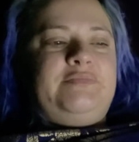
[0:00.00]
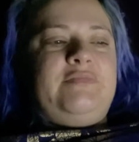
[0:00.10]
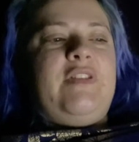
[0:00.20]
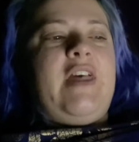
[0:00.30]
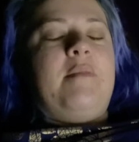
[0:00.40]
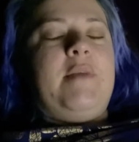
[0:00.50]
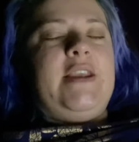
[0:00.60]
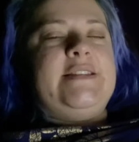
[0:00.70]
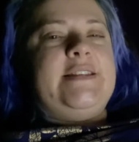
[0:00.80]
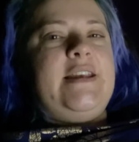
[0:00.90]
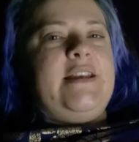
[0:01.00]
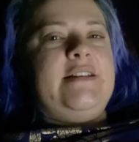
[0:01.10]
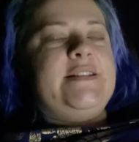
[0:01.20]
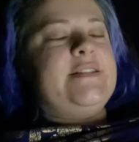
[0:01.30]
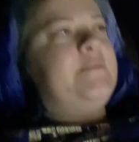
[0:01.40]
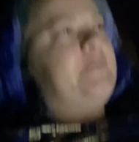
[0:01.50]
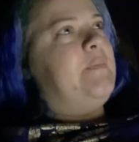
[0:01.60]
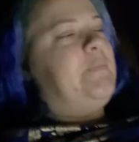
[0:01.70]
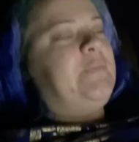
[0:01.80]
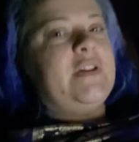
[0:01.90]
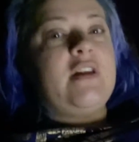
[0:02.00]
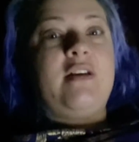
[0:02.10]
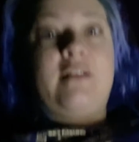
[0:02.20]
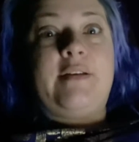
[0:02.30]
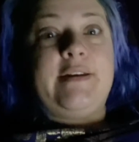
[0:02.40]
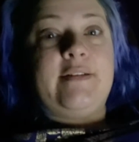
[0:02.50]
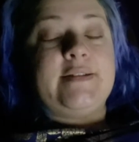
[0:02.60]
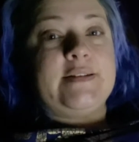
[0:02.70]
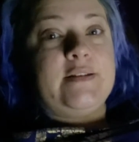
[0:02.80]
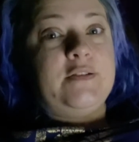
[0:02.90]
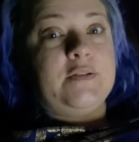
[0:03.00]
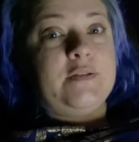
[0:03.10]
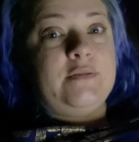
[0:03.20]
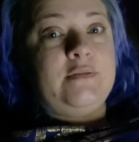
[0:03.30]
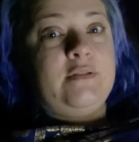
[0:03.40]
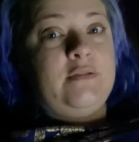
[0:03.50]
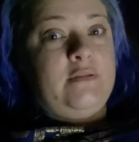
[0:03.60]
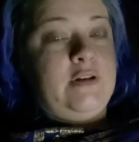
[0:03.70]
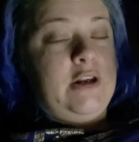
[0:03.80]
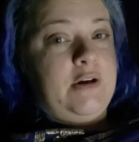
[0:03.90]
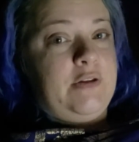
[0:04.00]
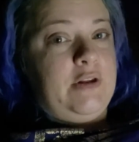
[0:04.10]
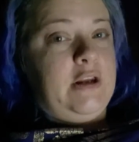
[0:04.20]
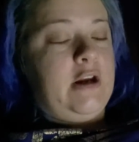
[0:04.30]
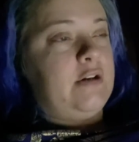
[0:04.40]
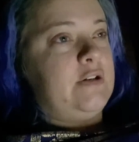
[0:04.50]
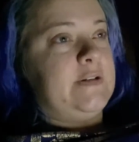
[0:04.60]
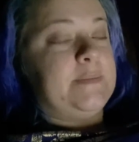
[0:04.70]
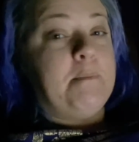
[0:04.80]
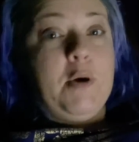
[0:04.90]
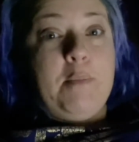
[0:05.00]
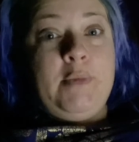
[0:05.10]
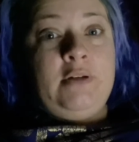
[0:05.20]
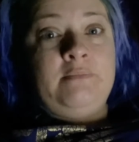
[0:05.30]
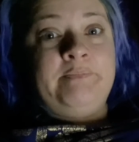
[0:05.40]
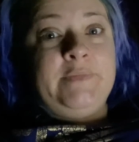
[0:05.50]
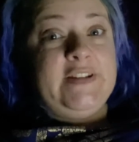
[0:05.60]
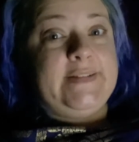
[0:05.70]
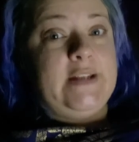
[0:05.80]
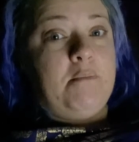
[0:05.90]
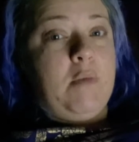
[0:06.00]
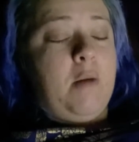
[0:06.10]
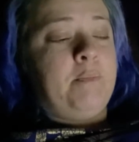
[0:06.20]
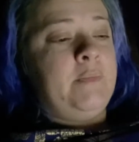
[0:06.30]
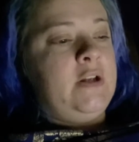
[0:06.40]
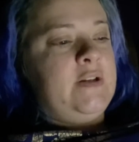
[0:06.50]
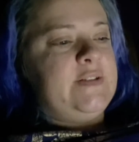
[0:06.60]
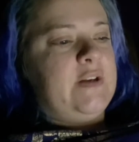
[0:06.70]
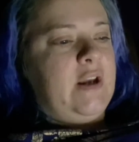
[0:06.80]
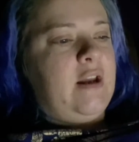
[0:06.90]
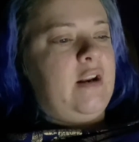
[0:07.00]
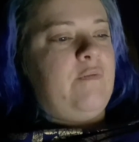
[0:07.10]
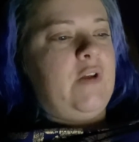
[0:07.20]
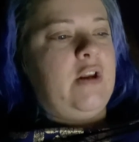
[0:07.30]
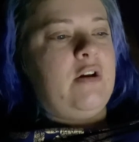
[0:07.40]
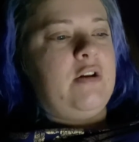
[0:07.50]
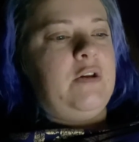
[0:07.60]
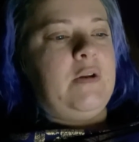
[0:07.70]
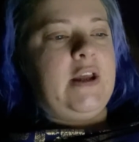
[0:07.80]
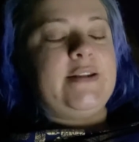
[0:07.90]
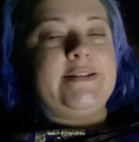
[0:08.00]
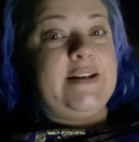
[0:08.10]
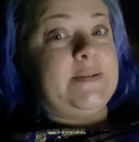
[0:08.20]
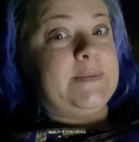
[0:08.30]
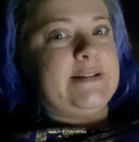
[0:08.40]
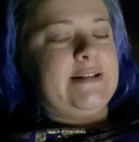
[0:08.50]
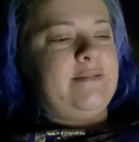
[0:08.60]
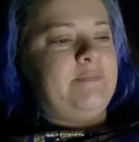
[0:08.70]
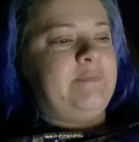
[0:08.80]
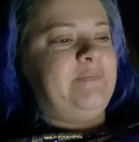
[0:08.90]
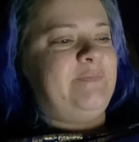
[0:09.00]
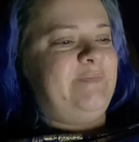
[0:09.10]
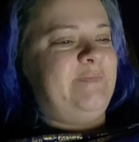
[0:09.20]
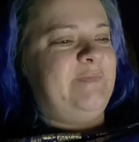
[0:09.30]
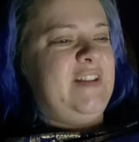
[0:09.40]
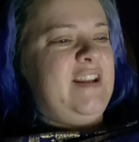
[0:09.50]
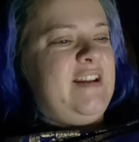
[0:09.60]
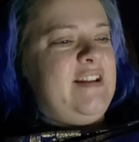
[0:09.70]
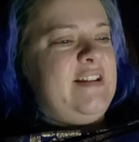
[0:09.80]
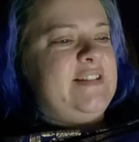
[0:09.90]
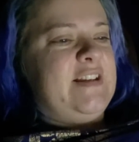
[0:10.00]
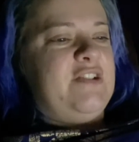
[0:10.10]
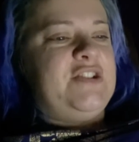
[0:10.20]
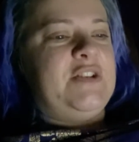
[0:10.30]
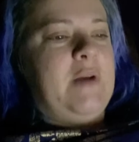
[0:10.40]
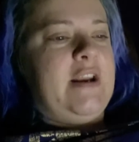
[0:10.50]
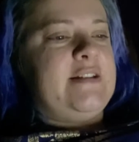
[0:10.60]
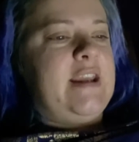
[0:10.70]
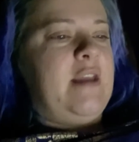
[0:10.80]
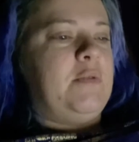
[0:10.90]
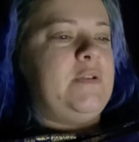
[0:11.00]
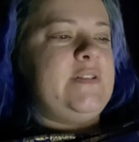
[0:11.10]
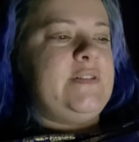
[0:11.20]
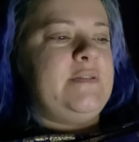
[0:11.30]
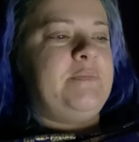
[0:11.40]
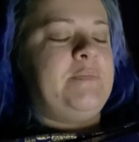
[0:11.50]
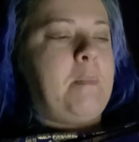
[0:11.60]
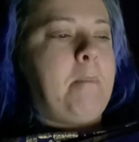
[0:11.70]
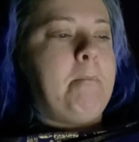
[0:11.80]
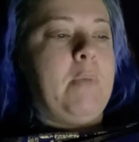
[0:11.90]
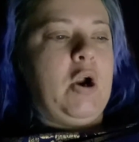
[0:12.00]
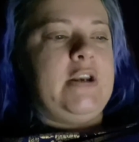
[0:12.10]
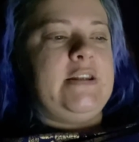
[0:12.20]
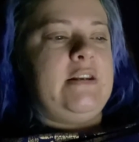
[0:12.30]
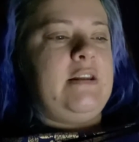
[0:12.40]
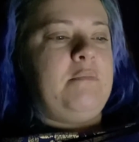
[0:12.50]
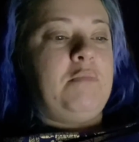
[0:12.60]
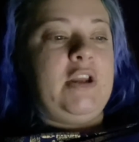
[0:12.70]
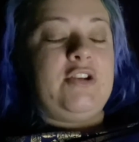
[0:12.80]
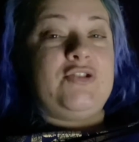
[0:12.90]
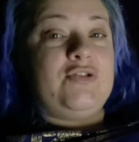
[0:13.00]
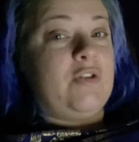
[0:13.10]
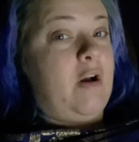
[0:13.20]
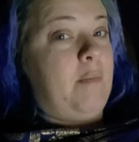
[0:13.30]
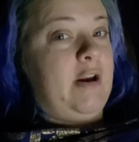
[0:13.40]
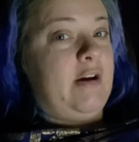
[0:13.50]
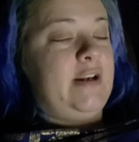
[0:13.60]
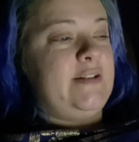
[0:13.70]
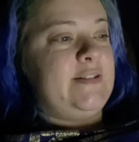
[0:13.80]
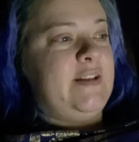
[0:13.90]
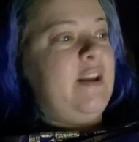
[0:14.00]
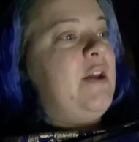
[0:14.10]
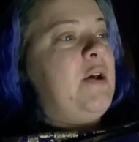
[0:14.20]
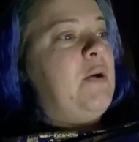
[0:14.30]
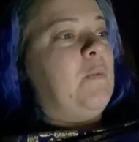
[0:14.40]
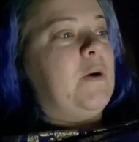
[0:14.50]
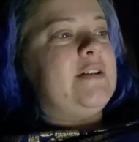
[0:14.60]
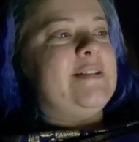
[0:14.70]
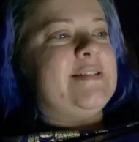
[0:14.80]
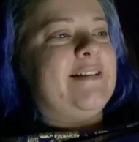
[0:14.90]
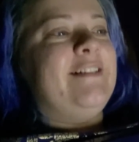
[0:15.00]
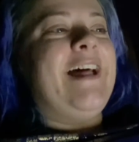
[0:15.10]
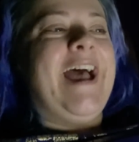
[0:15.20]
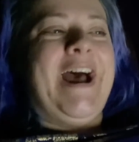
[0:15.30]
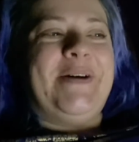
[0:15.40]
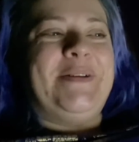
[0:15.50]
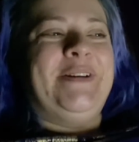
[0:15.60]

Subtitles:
That makes sense, because you'll hear the character is mum instead of mom, so I kind of figured United States, wasn't it? So she waited tables, bartended, picked strawberries, worked as a clown,